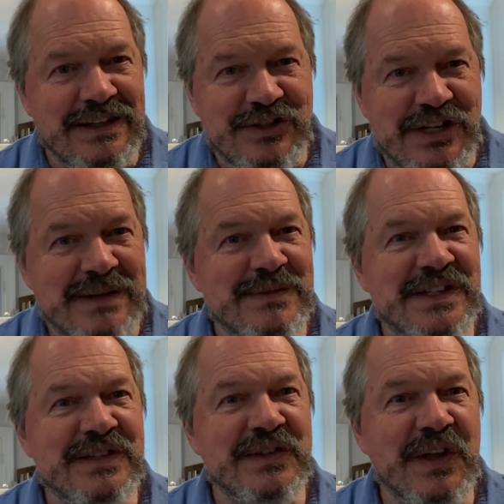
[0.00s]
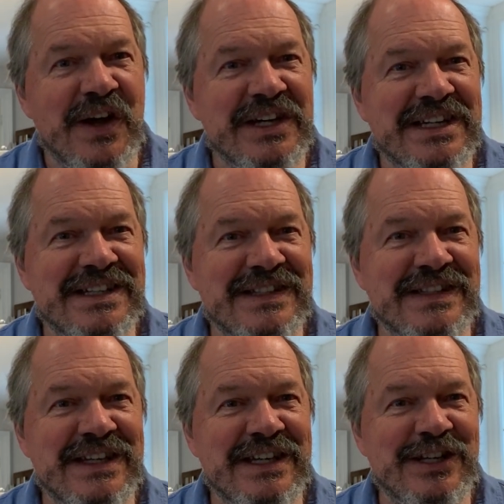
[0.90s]
James is longing to
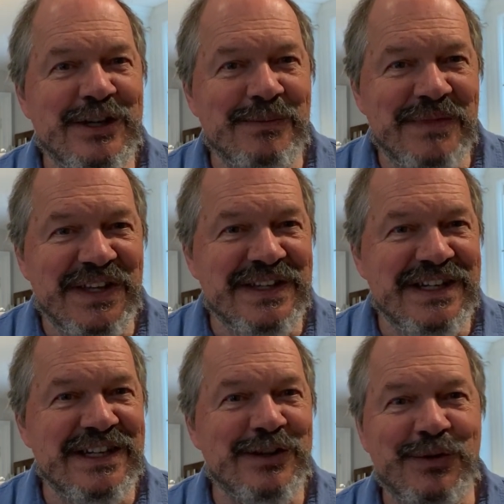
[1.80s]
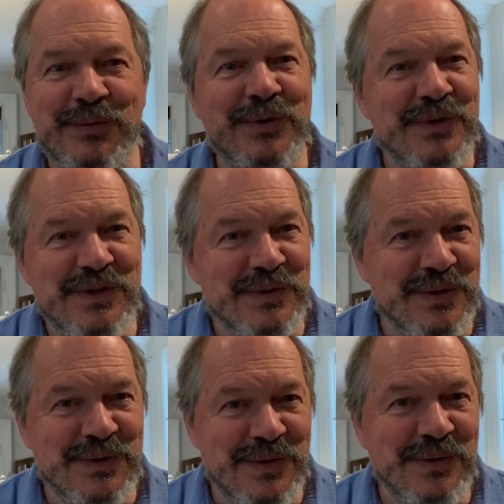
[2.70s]
see humility through and
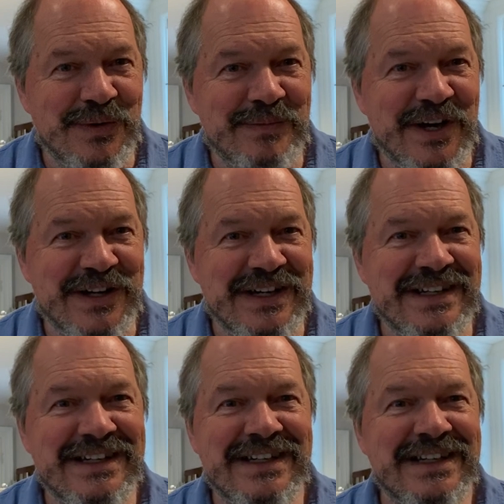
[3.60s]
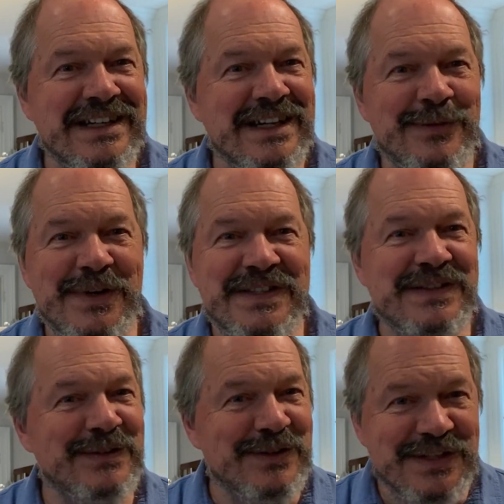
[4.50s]
through the whole body. He
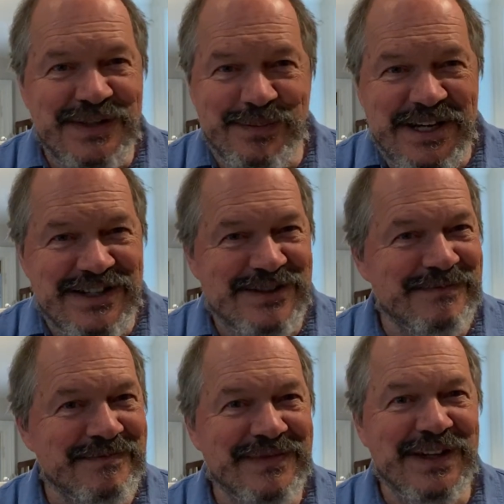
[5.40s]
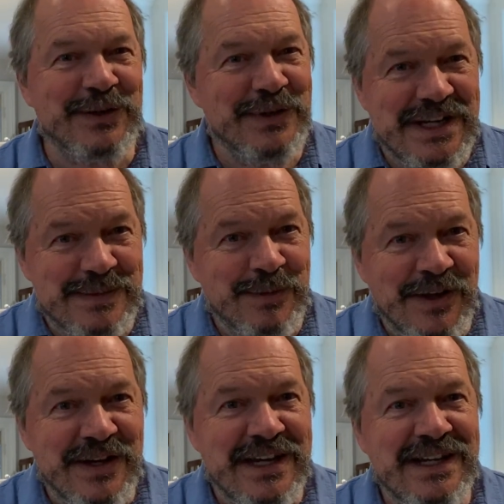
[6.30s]
wants good speech that creates
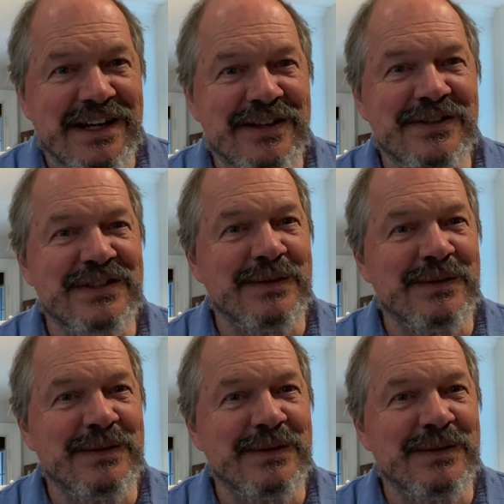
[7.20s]
belonging in others.